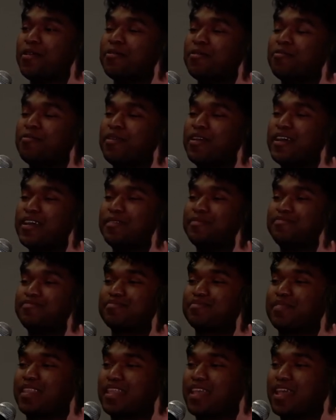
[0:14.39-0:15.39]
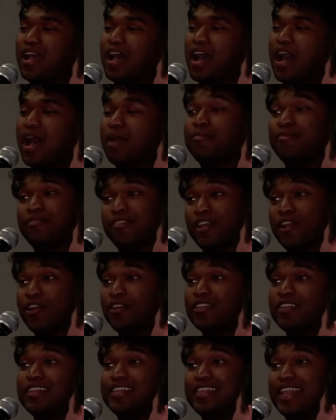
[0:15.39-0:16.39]
But I'm
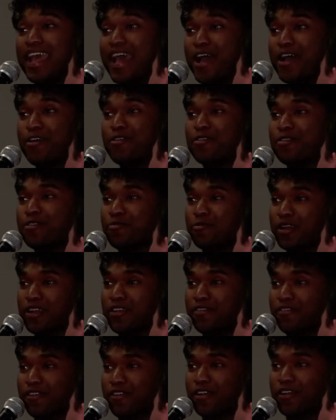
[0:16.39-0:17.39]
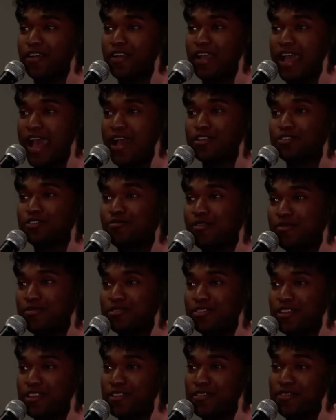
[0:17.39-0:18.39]
currently now running for House
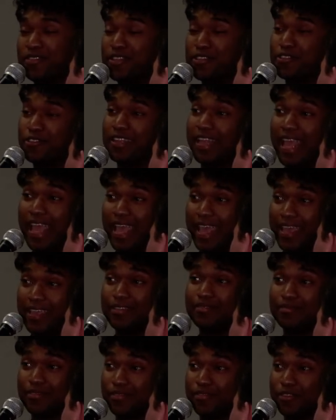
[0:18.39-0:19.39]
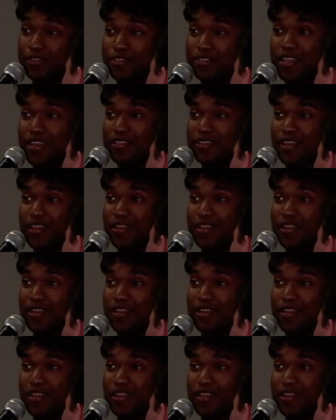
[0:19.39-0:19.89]
Representative District 8 for South